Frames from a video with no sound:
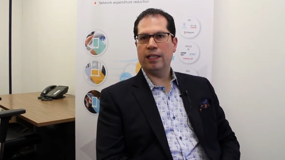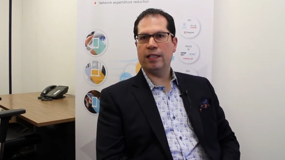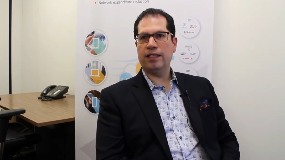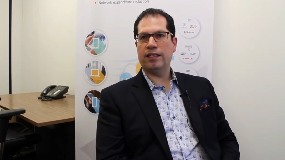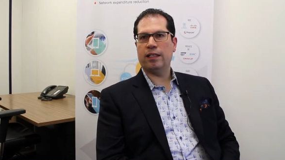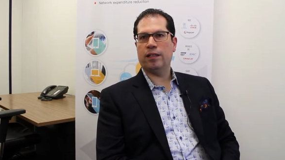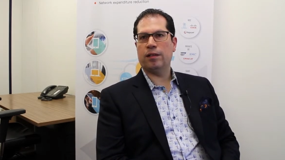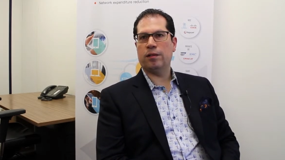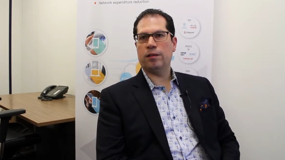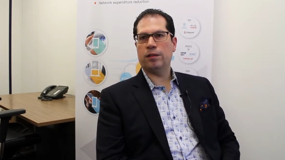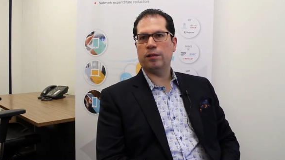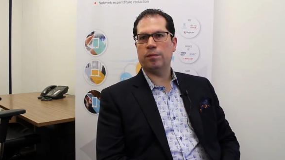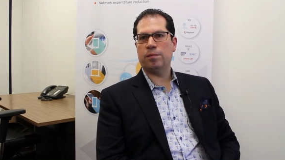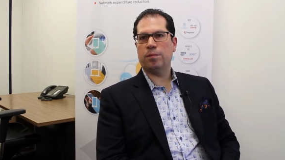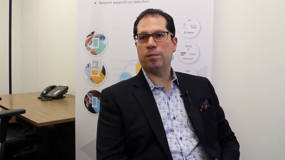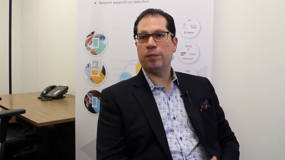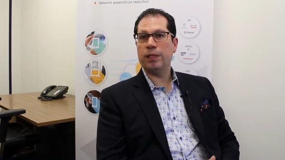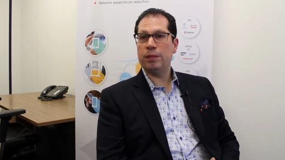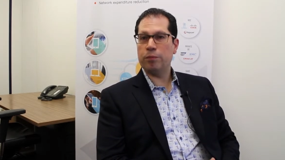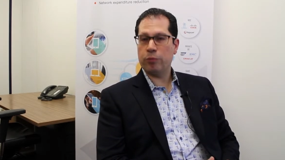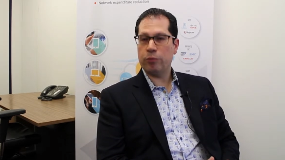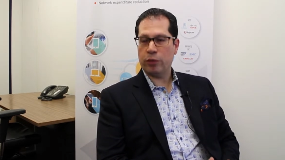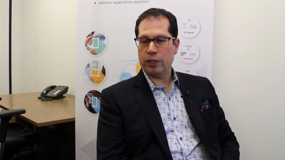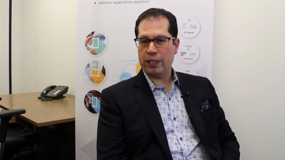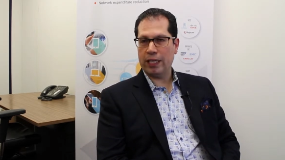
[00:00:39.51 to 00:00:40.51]
to
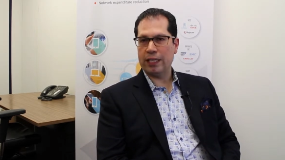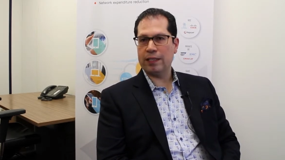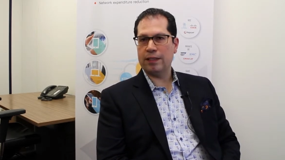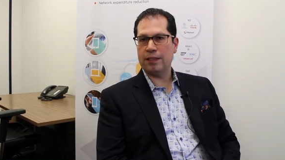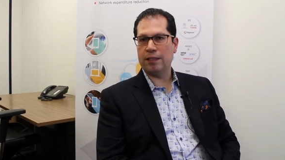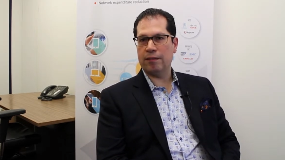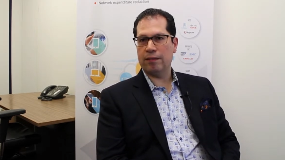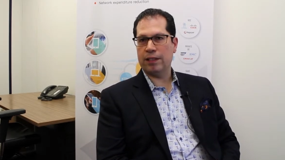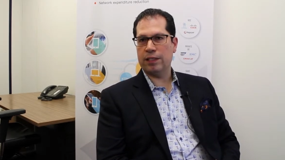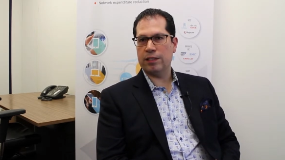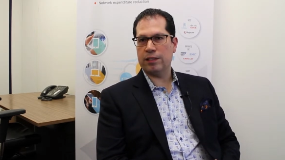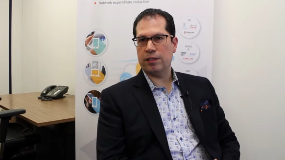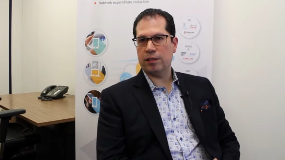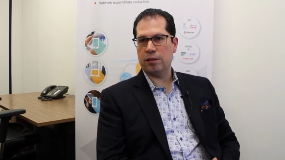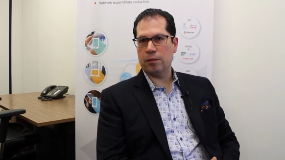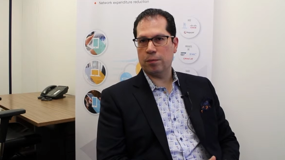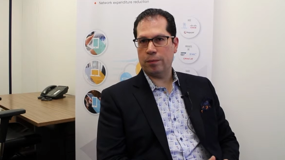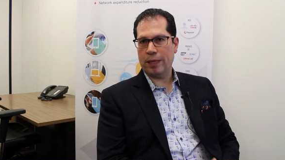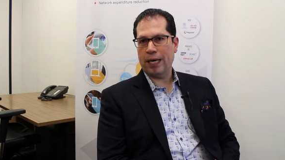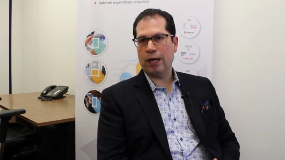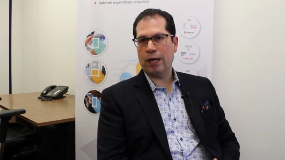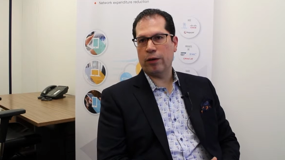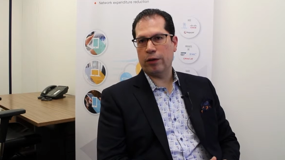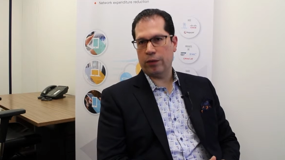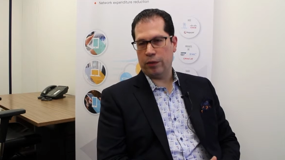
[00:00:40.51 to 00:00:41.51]
be productive and to
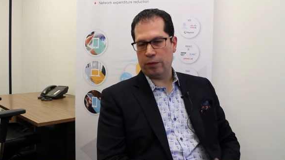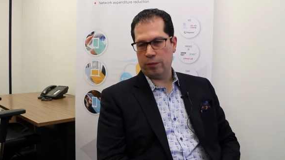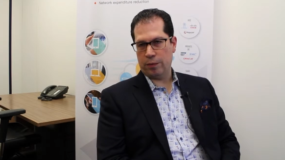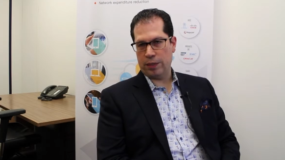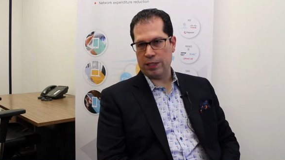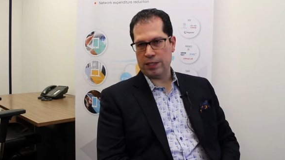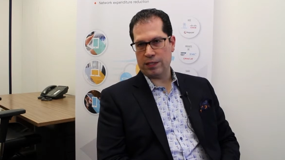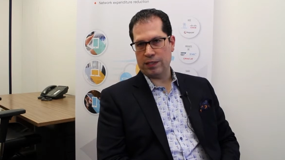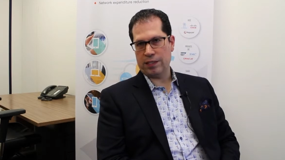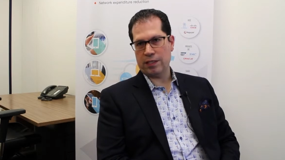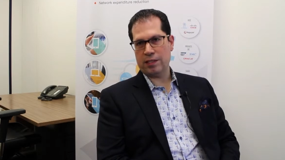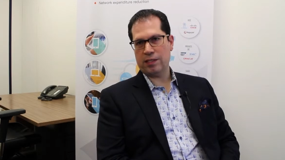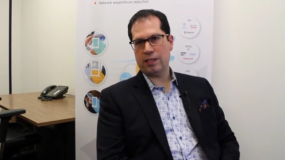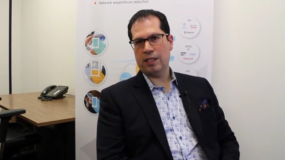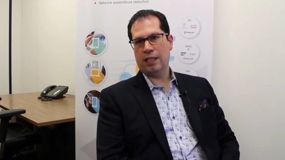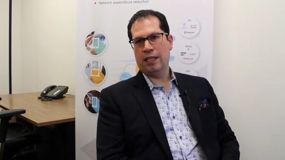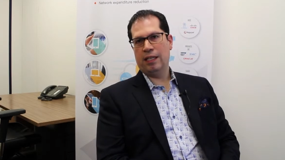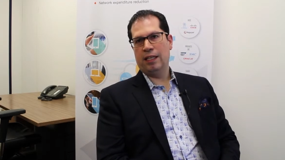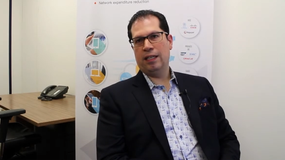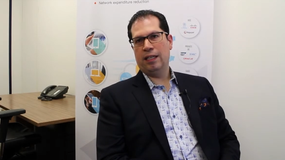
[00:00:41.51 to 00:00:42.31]
power their business.